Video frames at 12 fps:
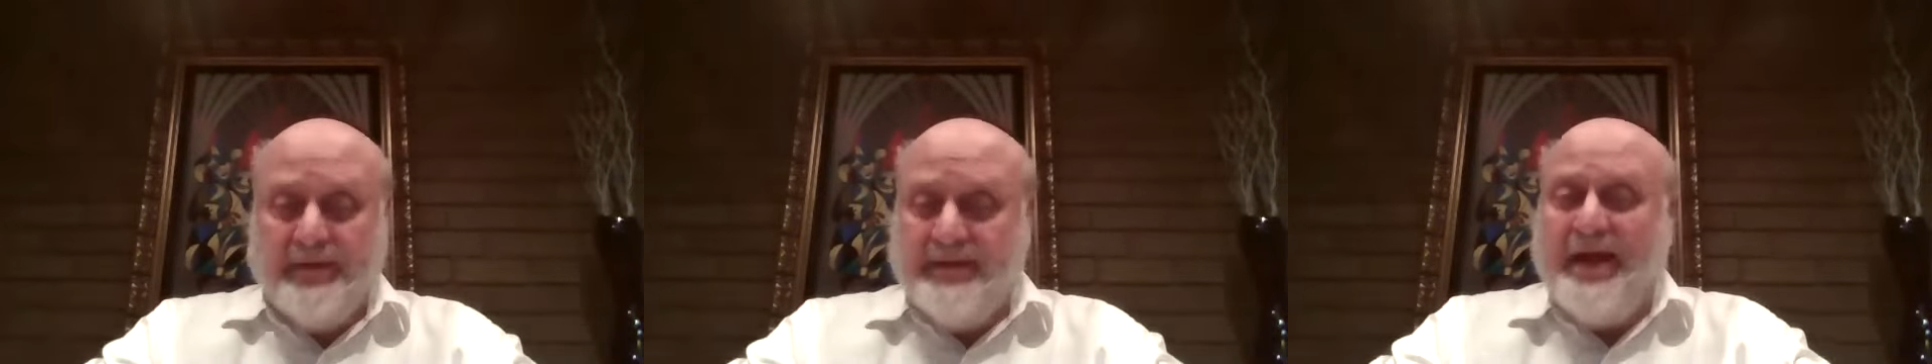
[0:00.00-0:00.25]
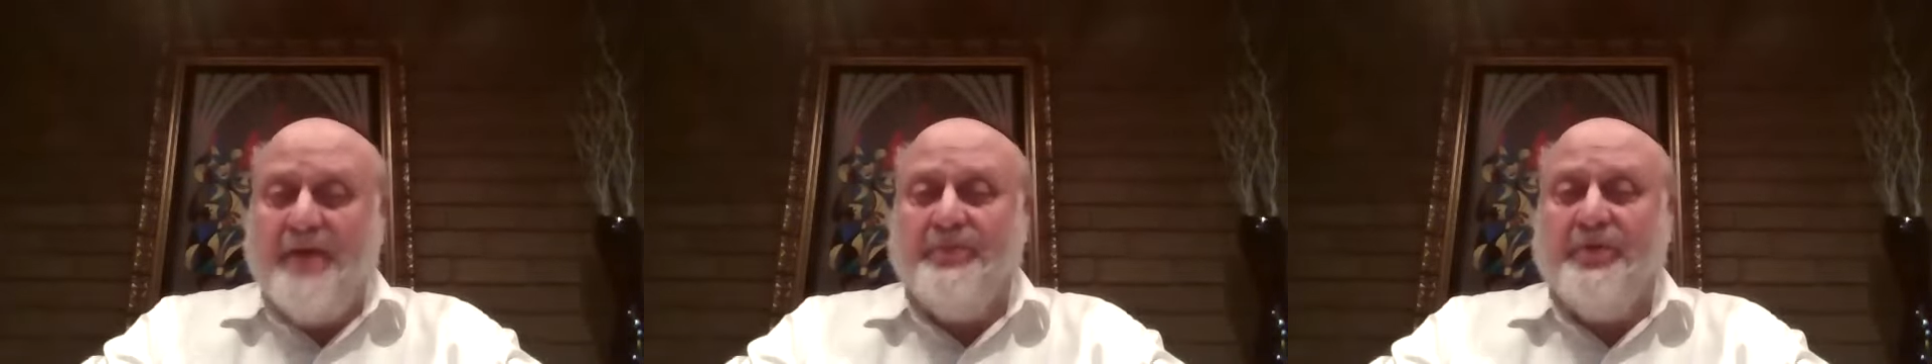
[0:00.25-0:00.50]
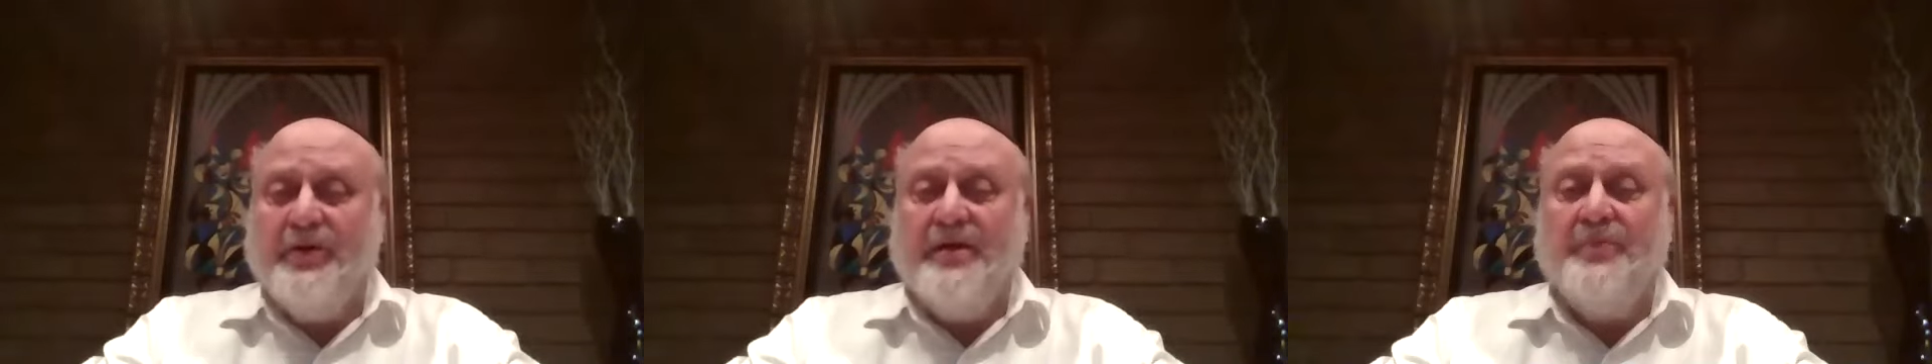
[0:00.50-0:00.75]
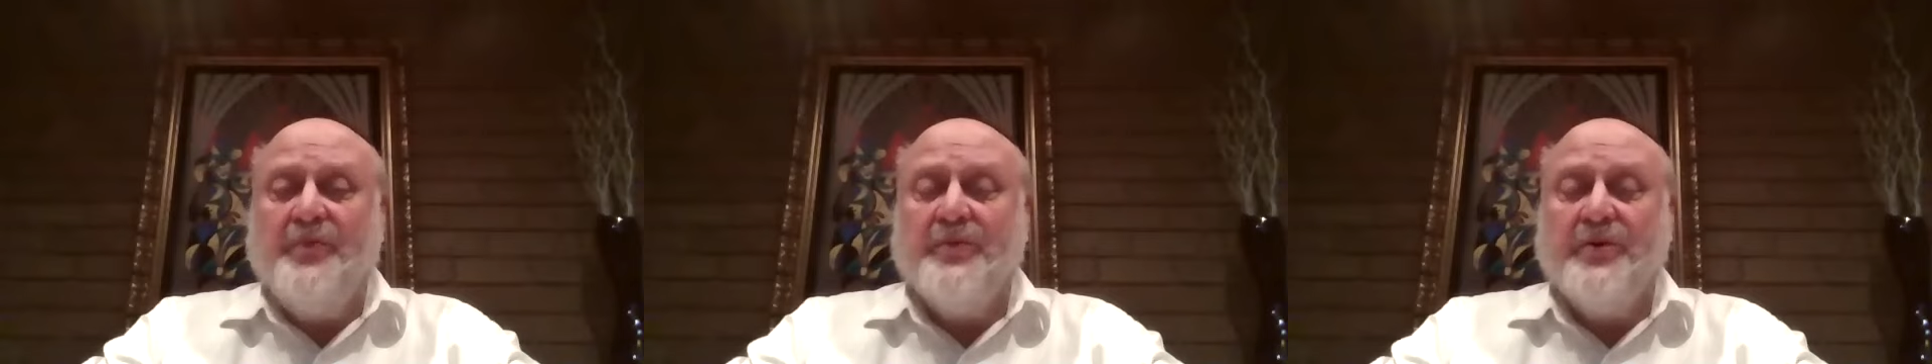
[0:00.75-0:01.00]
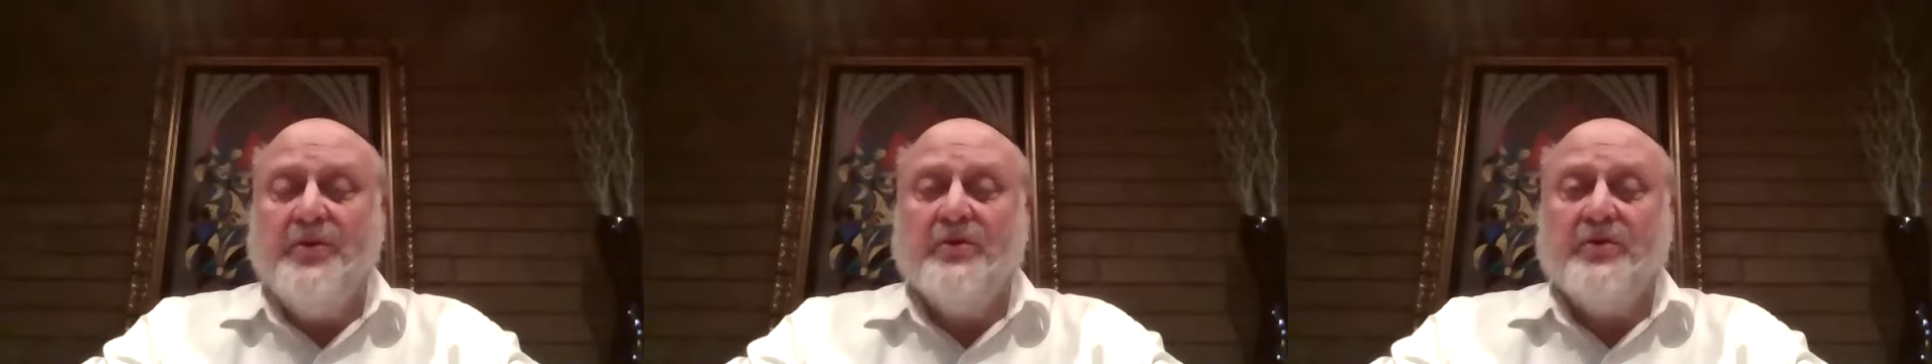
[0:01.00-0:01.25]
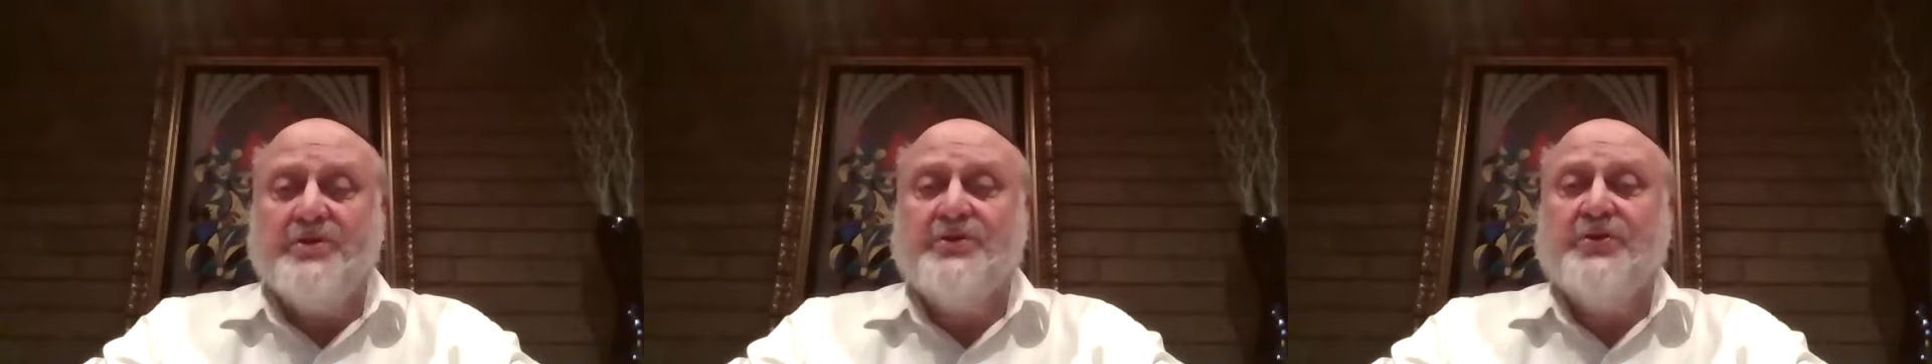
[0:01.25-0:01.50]
It's not inappropriate at all
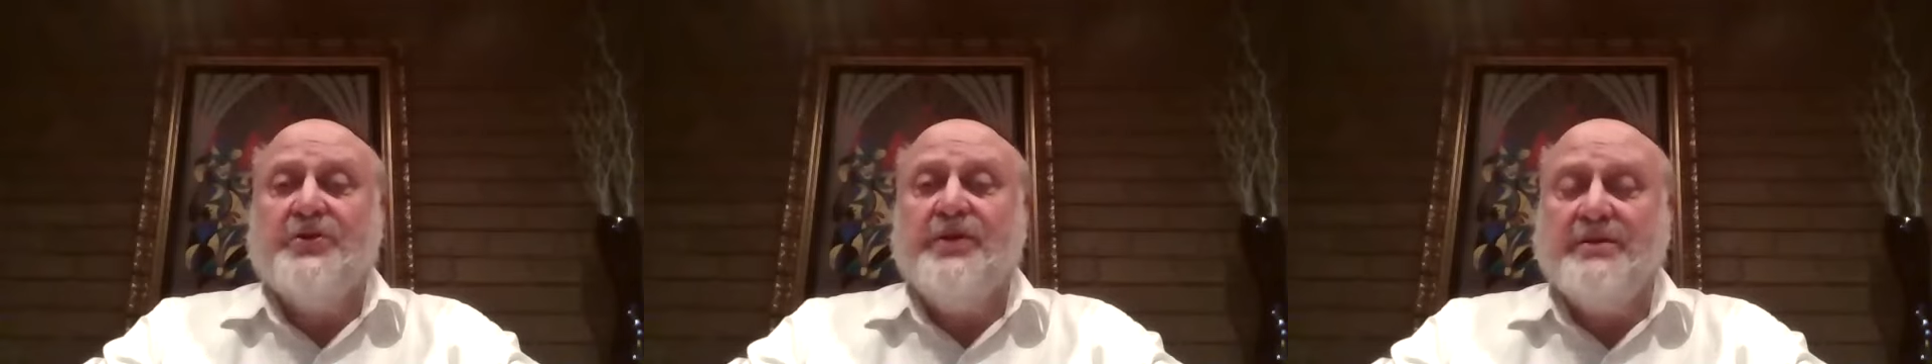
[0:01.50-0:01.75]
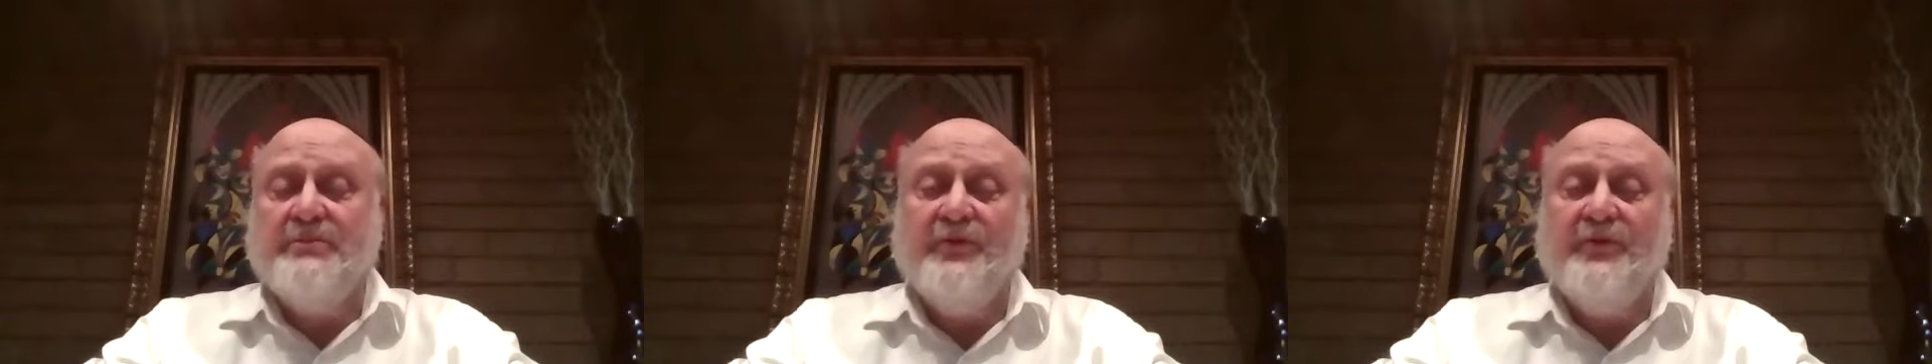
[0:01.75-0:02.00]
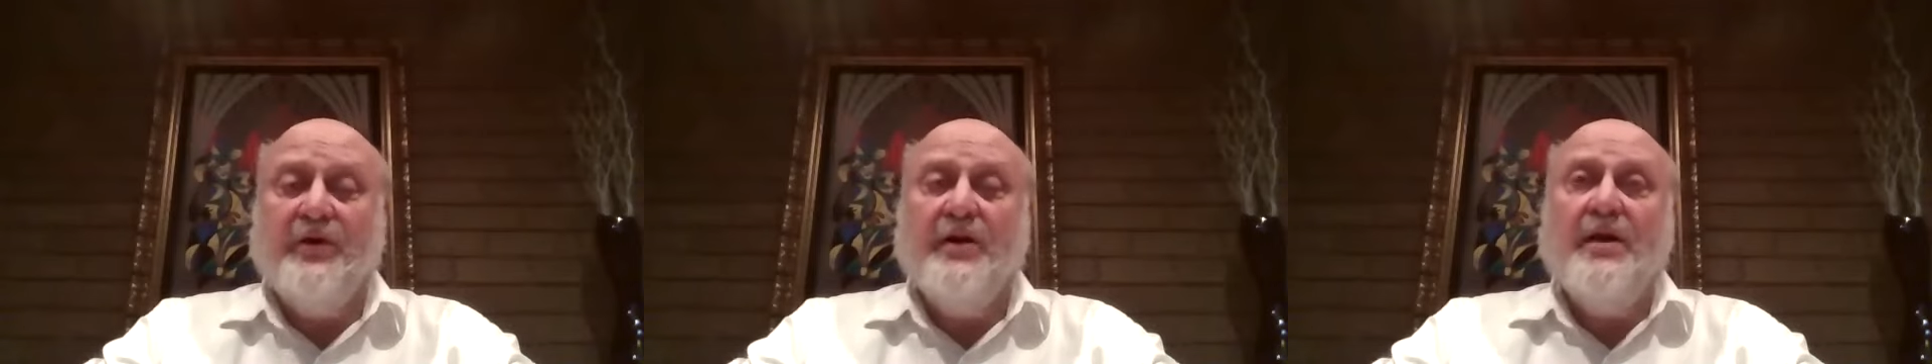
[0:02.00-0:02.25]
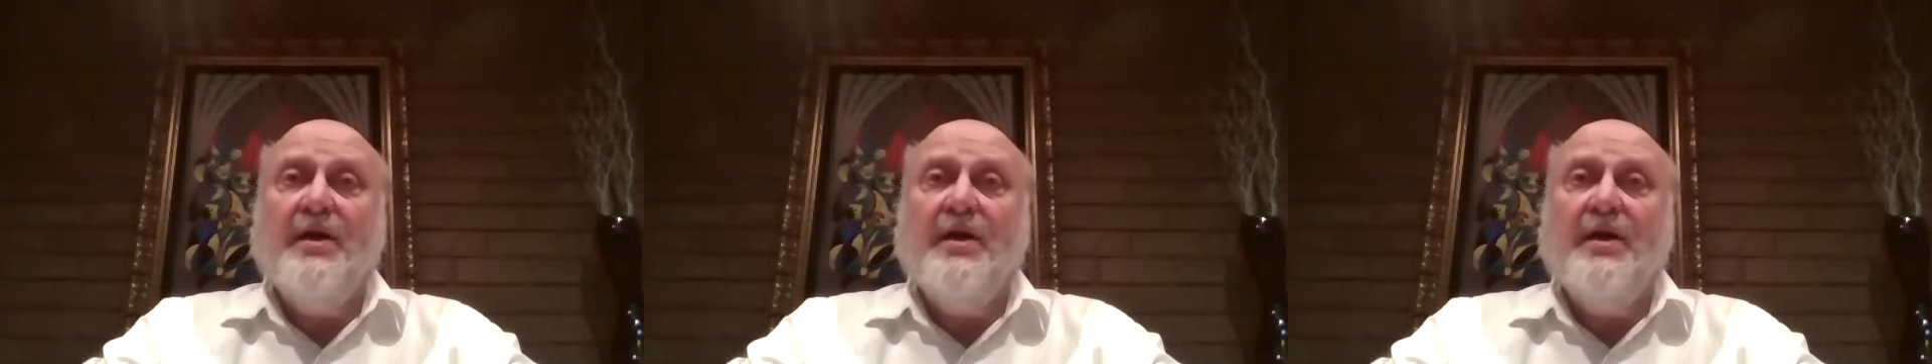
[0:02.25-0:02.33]
because 30 days before.